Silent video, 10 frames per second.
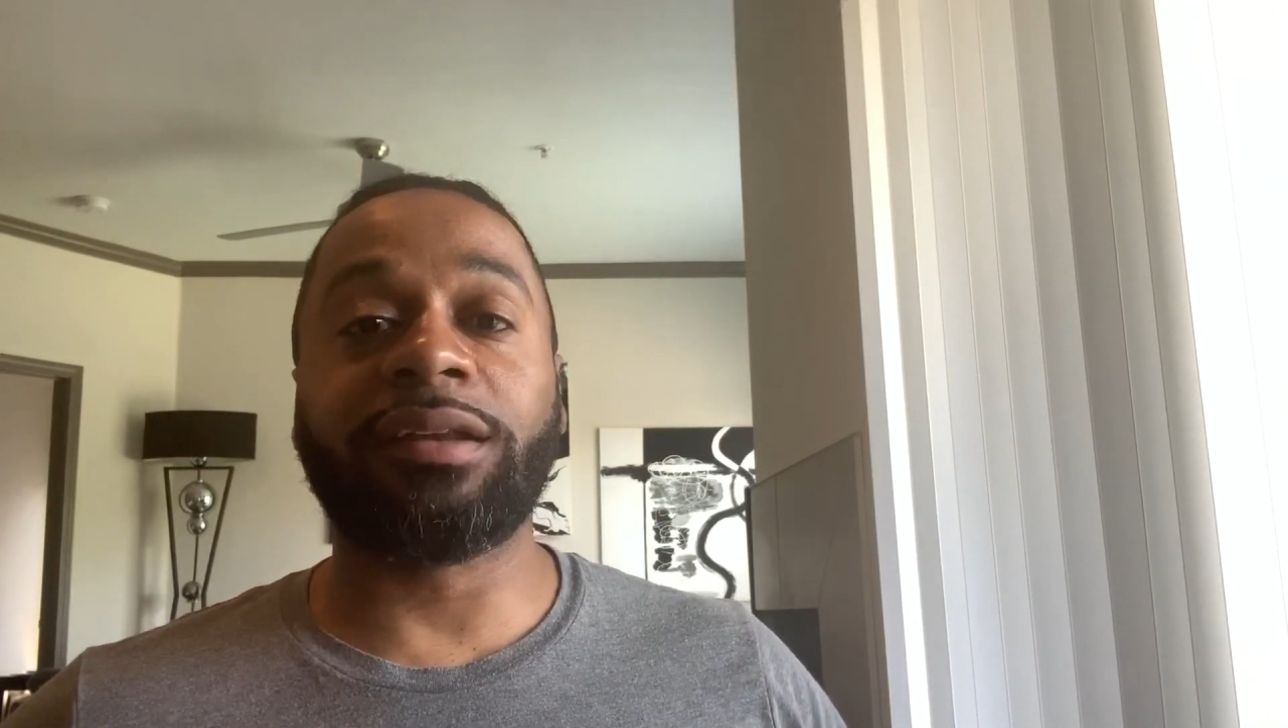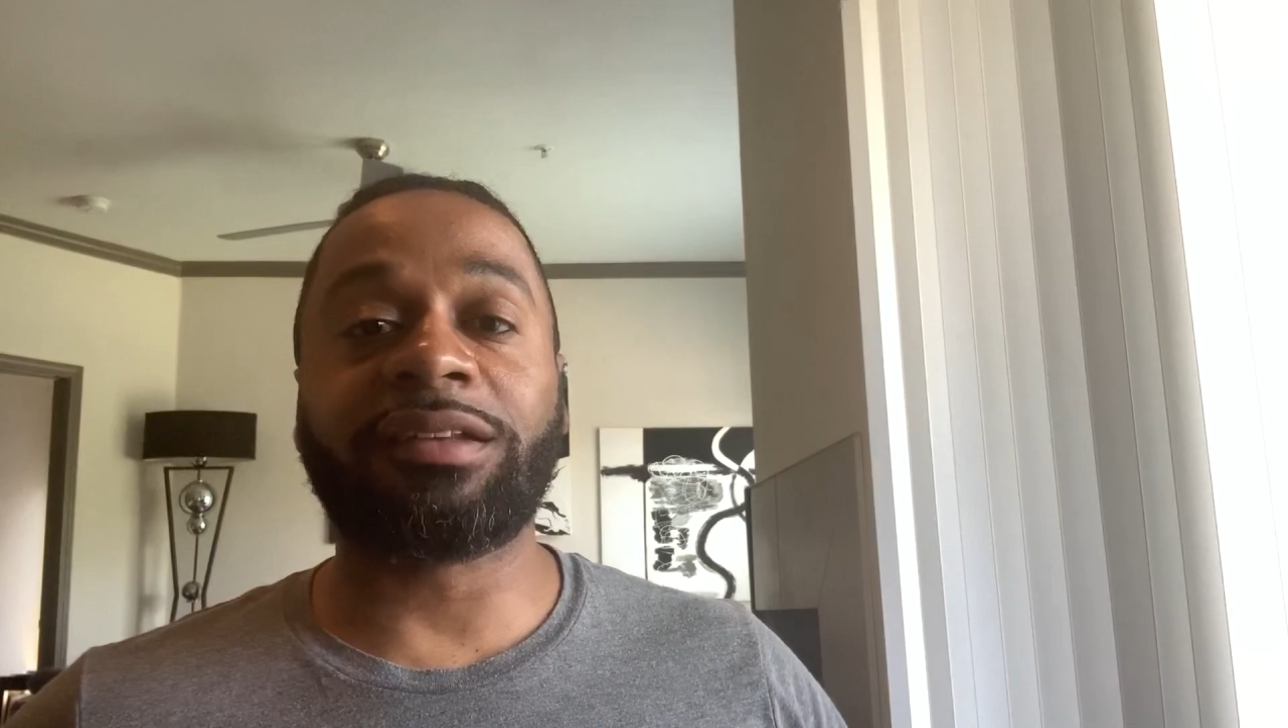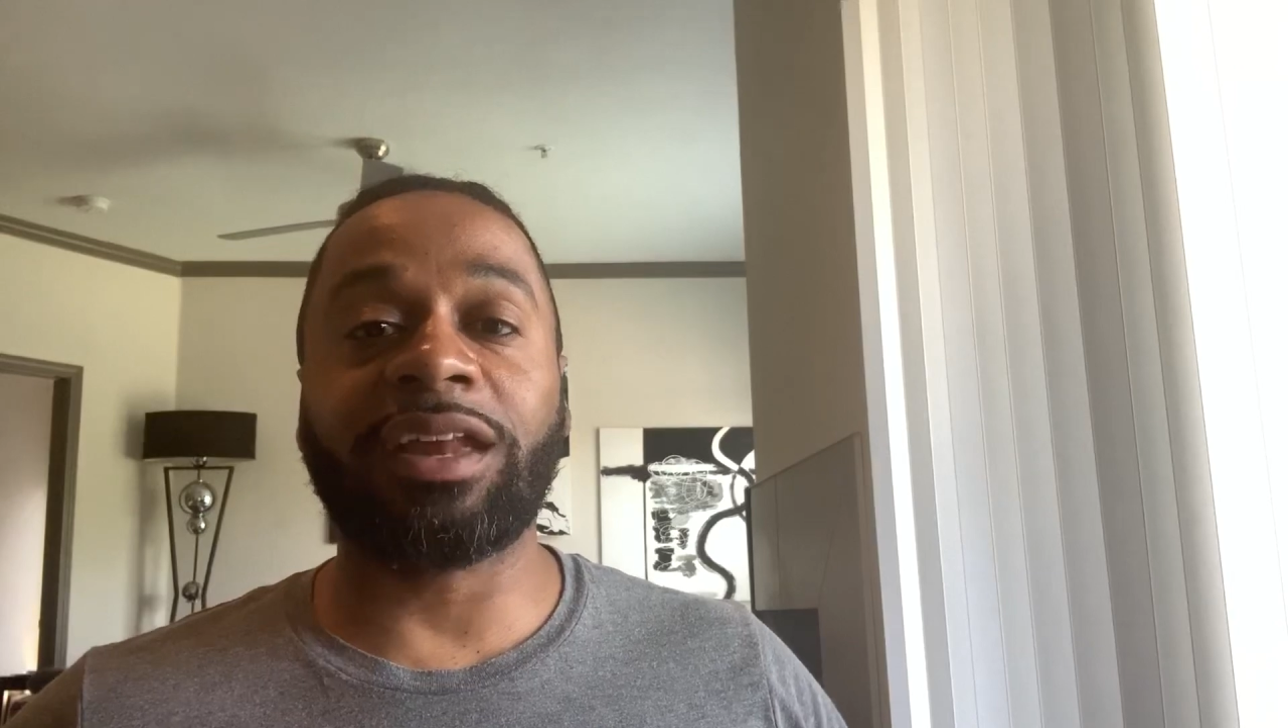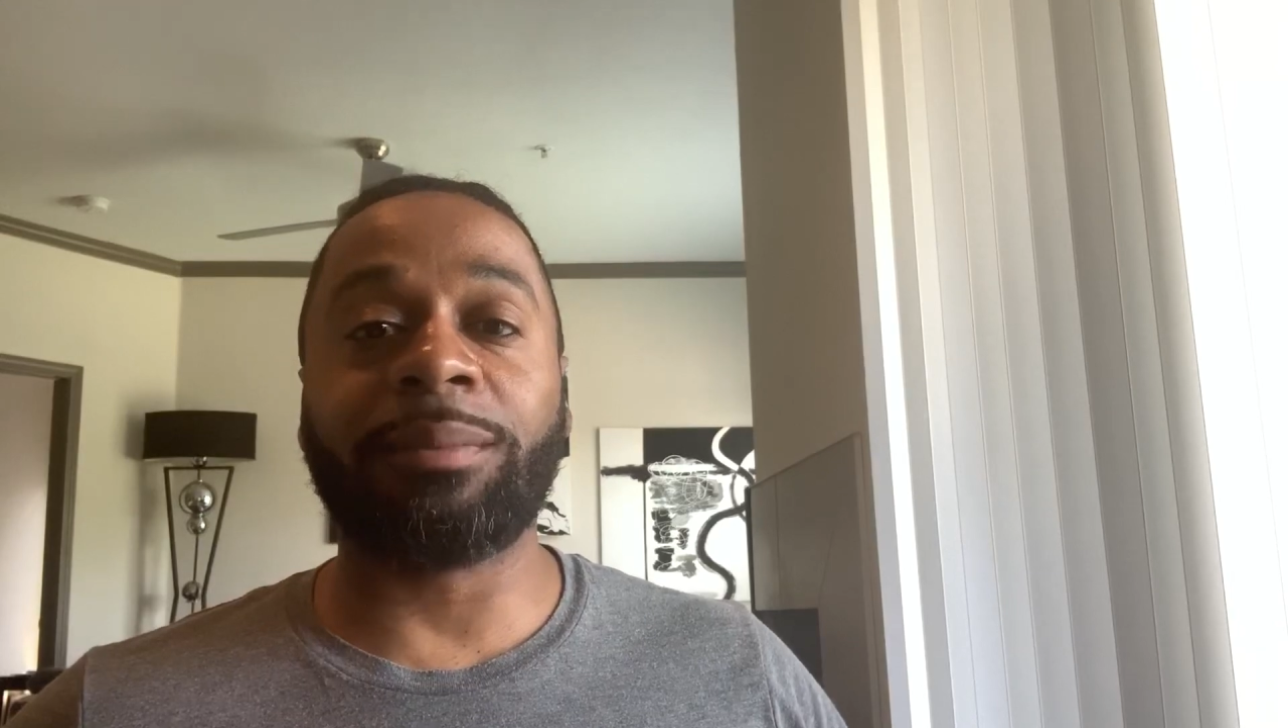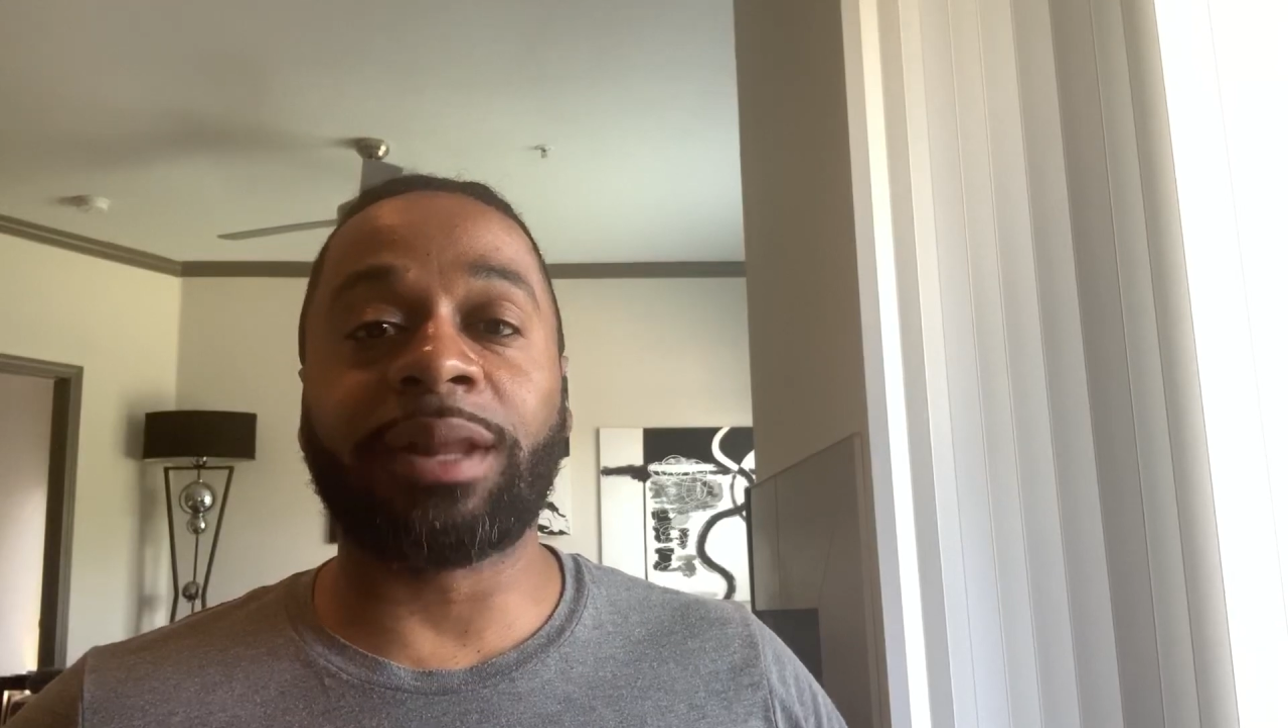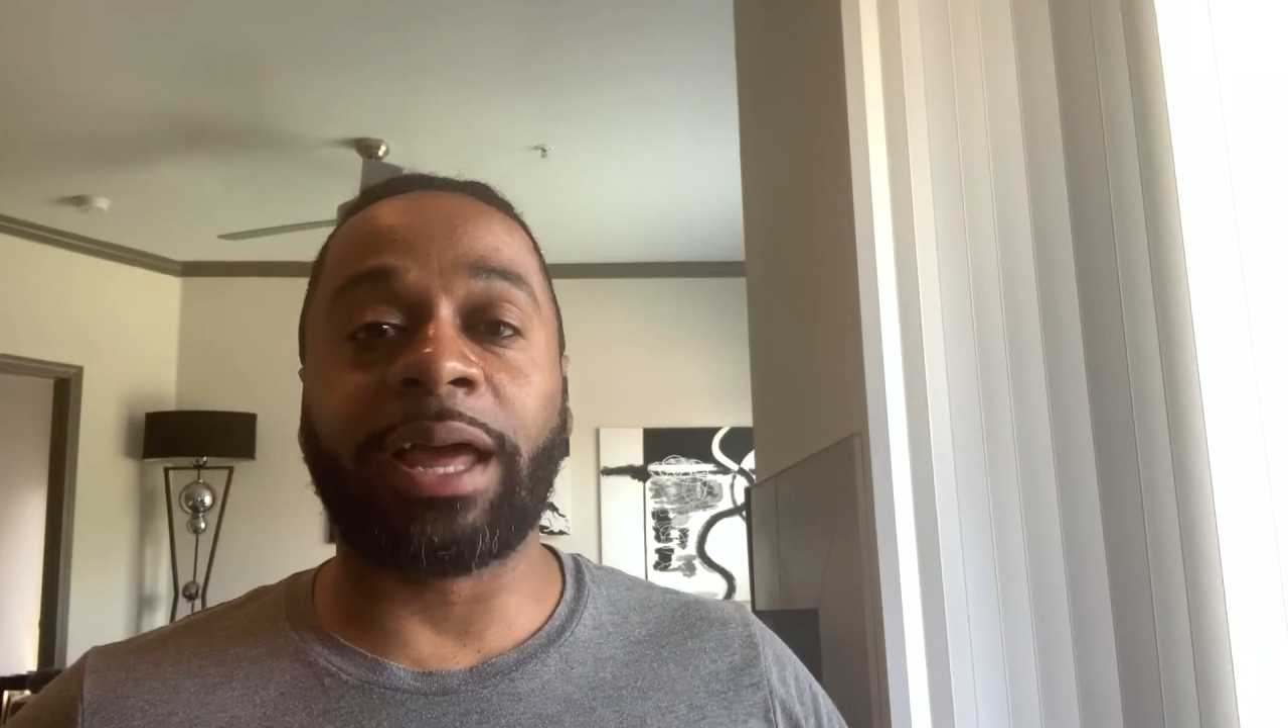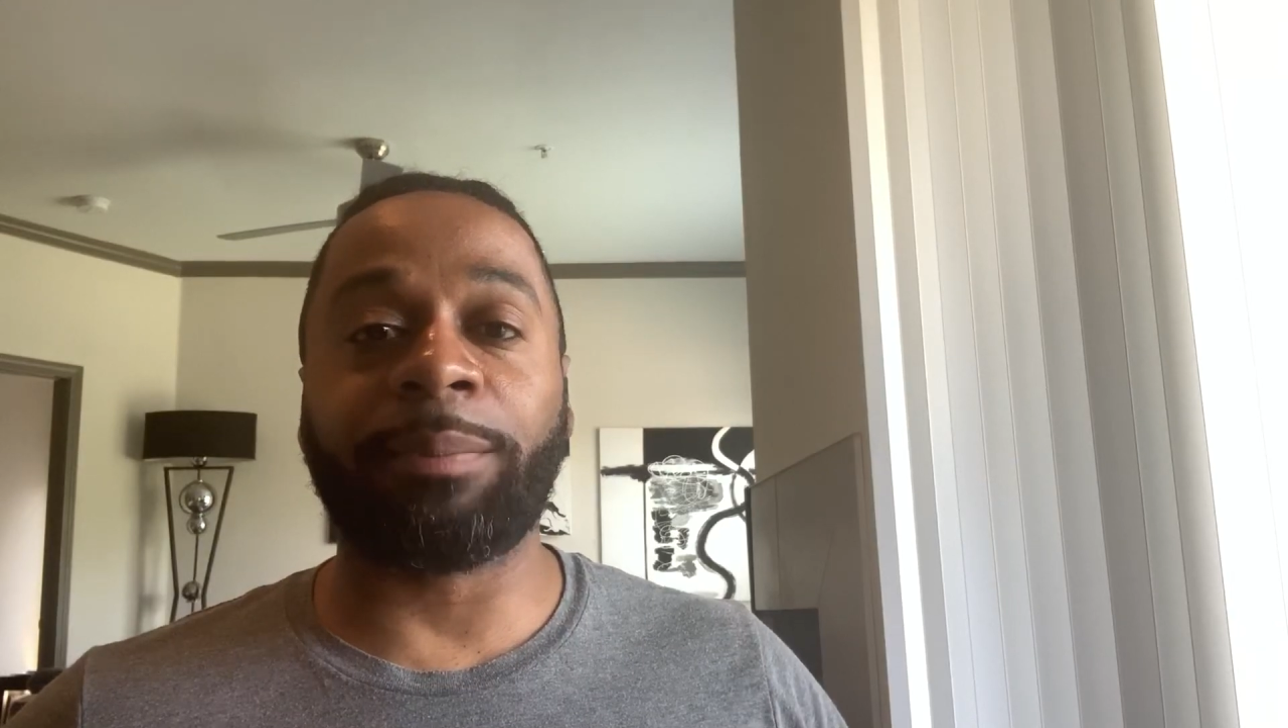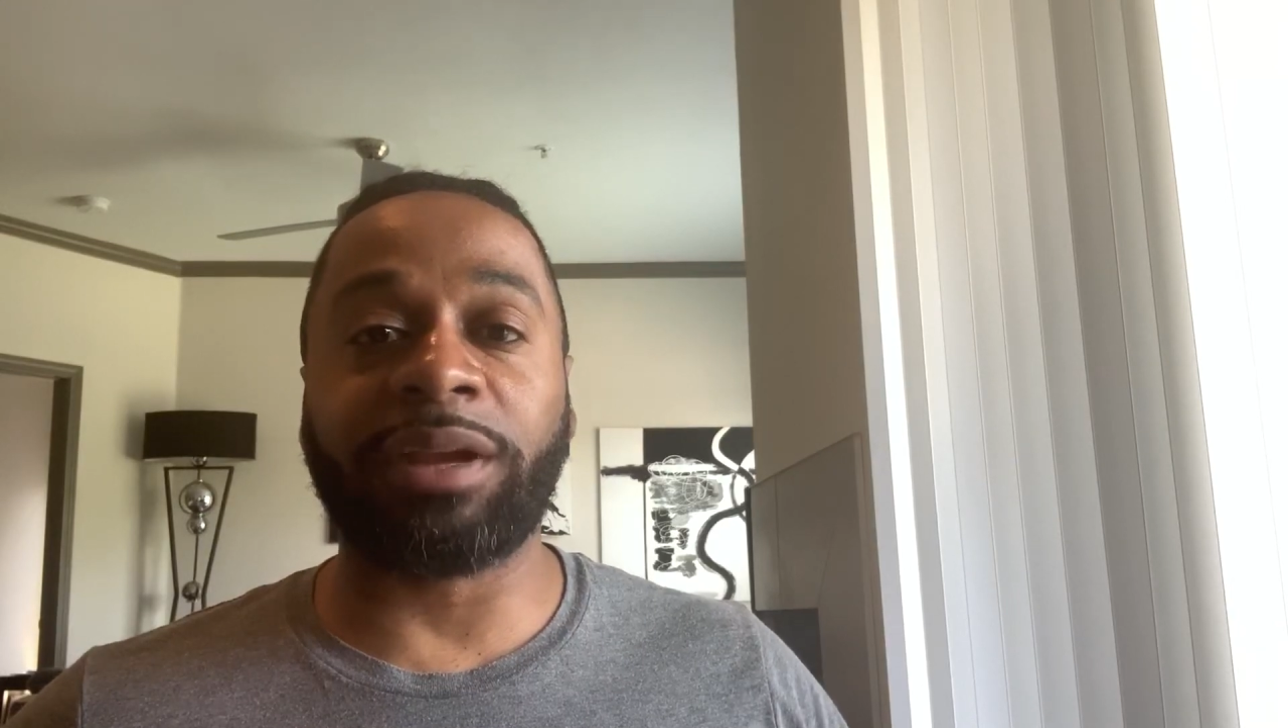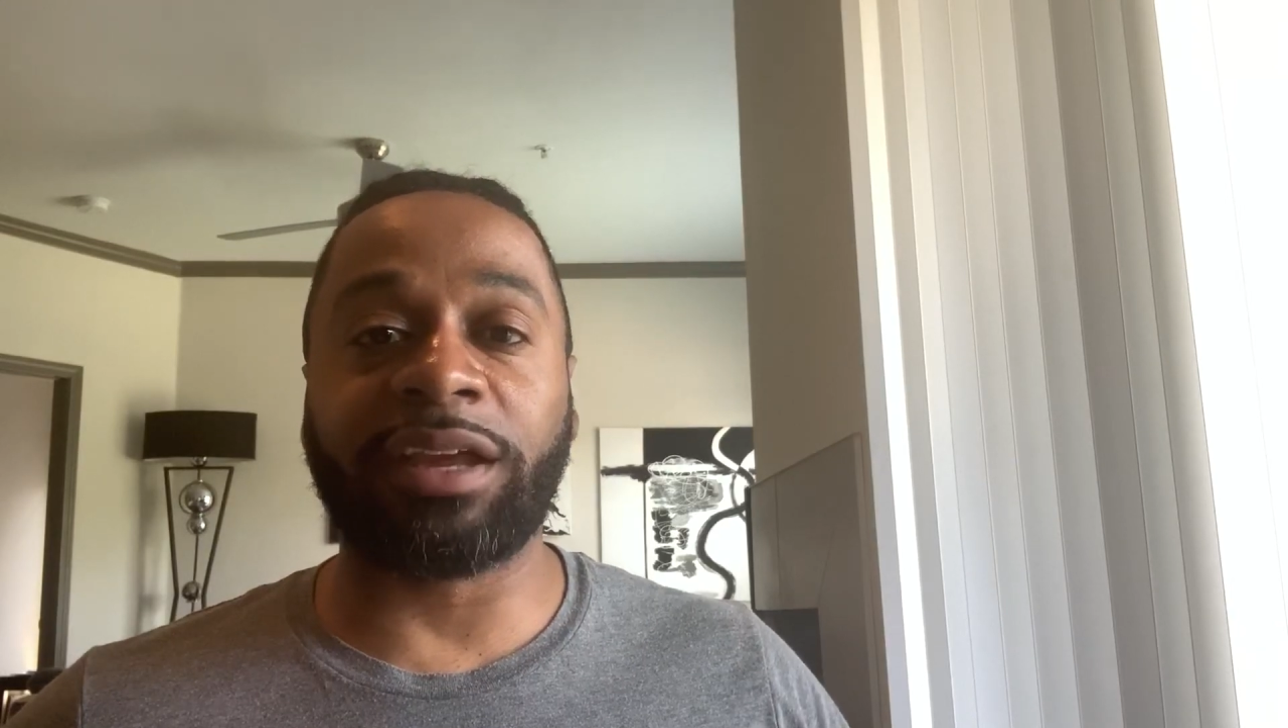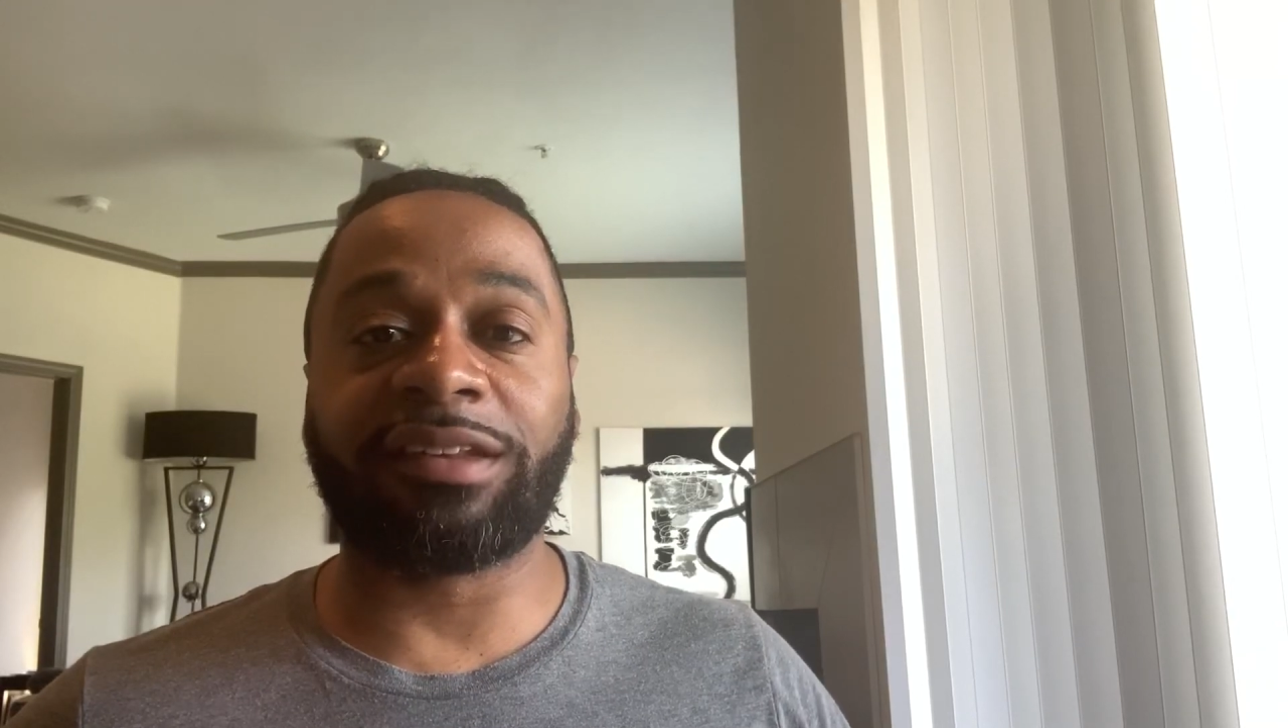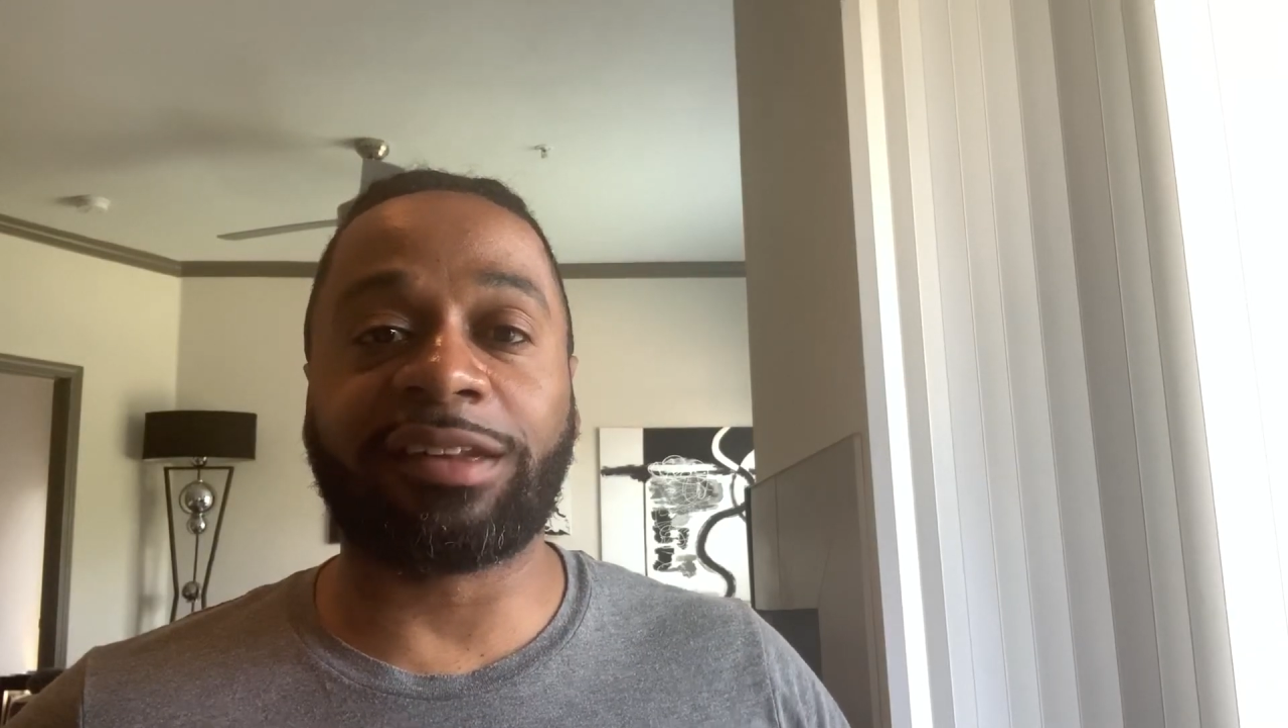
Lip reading: it seem like being